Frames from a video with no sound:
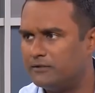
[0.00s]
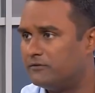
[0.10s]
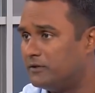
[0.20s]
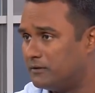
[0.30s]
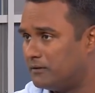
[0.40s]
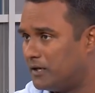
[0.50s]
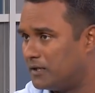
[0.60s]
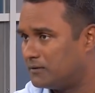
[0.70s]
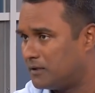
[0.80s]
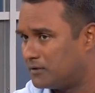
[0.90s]
this year
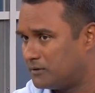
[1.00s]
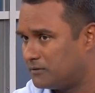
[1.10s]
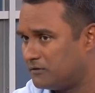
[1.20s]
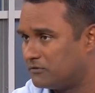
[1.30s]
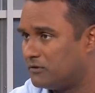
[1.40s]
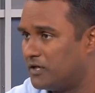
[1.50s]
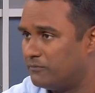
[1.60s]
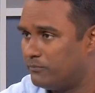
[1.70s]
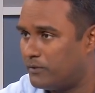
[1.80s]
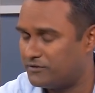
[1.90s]
at, I think, Cisco
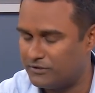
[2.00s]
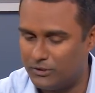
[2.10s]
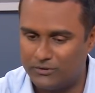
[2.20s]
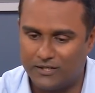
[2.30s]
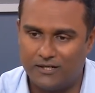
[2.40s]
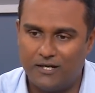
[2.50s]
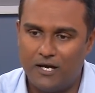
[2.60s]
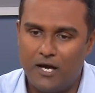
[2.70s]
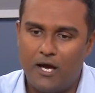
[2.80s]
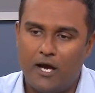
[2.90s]
Live Barcelona.
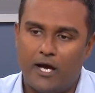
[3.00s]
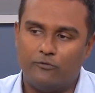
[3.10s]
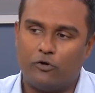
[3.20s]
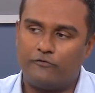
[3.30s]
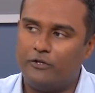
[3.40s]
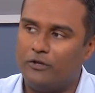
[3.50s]
And what we